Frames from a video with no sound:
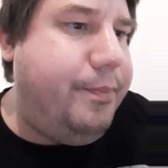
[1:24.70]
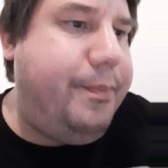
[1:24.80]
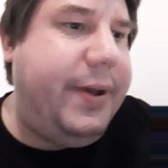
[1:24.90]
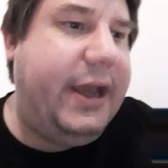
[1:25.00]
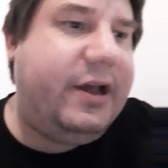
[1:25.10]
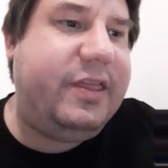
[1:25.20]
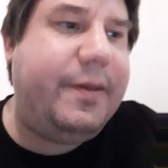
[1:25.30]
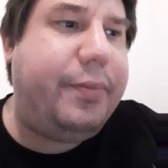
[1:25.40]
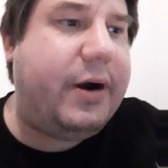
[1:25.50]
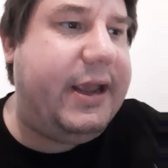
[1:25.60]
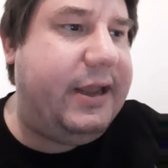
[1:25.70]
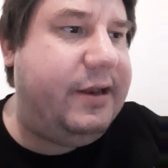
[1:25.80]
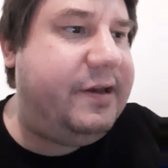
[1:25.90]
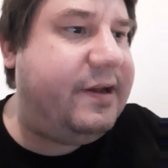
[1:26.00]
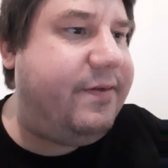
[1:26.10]
pick the
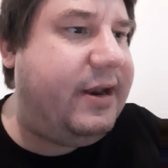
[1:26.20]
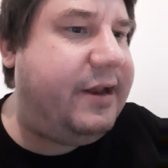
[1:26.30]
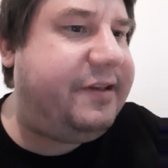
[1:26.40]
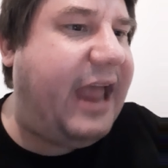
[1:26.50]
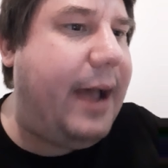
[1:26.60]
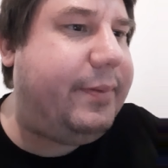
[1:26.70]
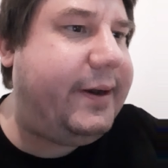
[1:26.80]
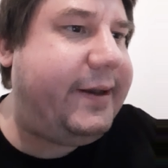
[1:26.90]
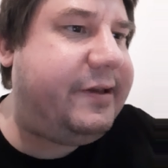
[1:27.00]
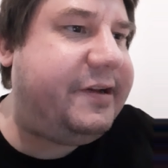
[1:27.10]
brains of an established,